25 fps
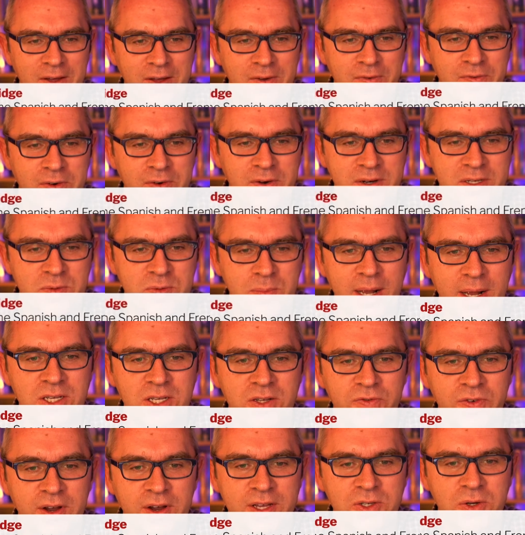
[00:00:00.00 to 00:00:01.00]
for
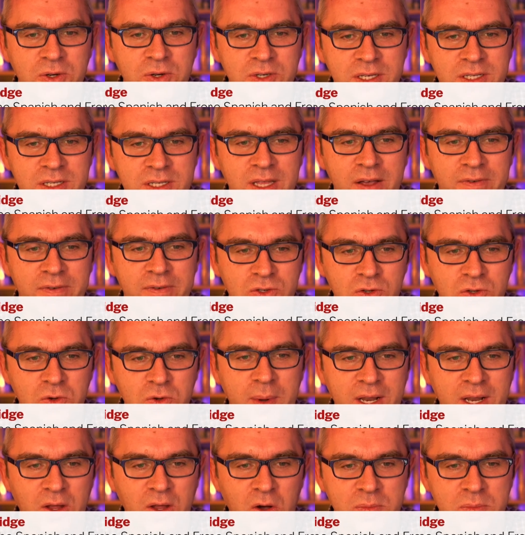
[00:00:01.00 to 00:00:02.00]
Spanish and French courses that have so
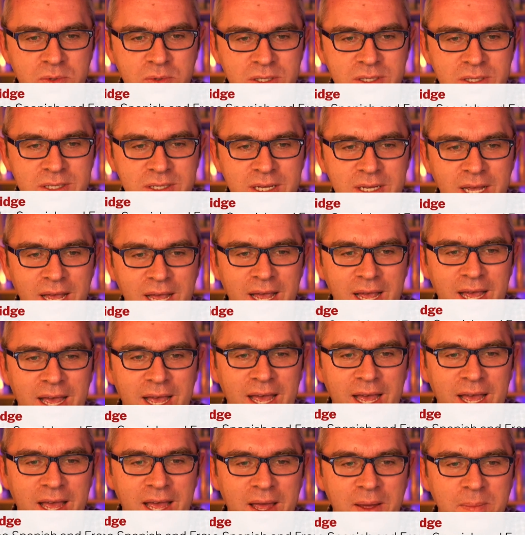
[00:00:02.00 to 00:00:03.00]
many options,
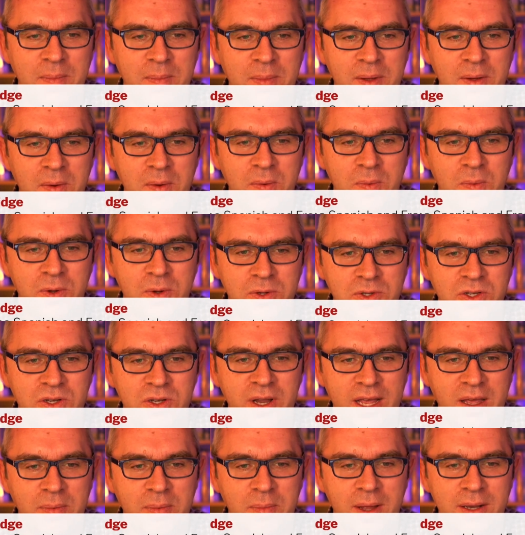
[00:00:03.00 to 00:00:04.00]
would you
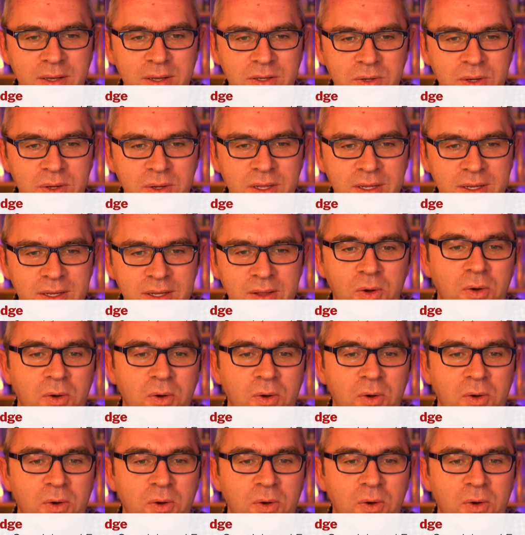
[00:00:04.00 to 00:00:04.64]
recommend doing the...